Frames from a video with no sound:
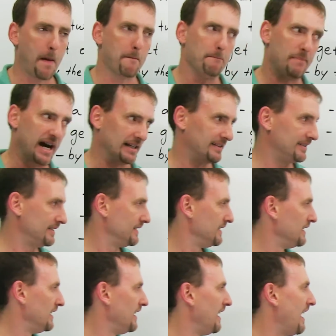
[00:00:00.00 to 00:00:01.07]
But
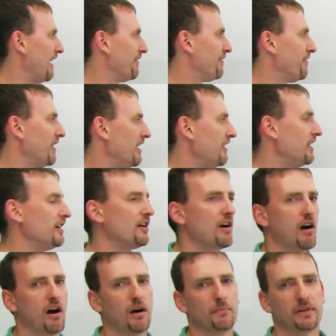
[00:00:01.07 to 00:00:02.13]
a very
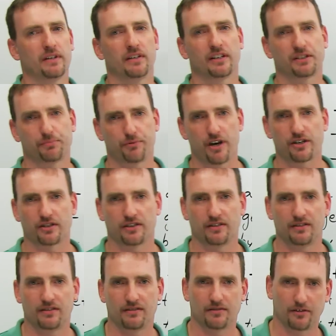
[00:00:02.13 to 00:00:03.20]
common
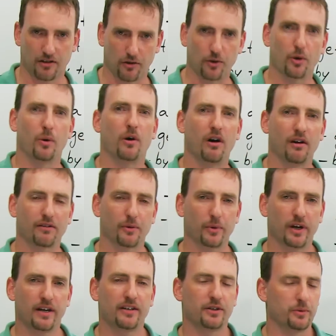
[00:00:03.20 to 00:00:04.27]
expression, go all the
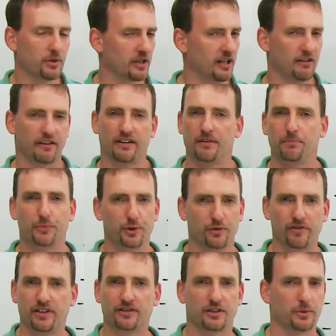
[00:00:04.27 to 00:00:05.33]
way, you will hear it in
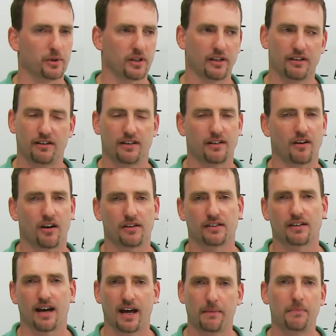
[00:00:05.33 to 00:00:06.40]
movies, you will hear it all the
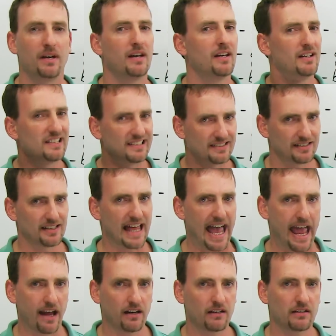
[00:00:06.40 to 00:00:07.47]
time.
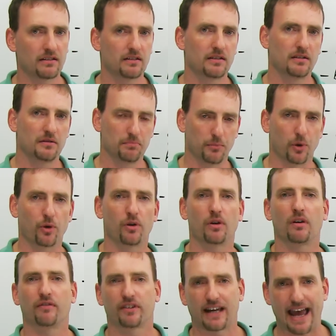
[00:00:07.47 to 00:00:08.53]
Slang,
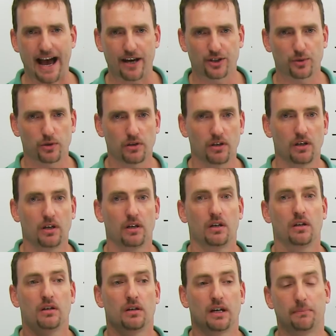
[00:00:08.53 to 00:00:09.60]
more casual,
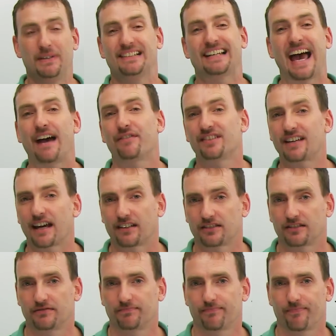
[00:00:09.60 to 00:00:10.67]
it means have
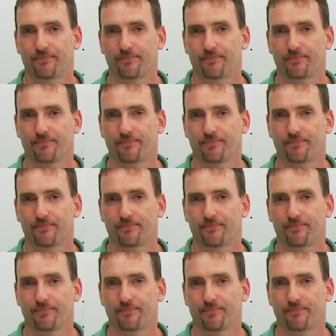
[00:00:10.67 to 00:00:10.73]
sex.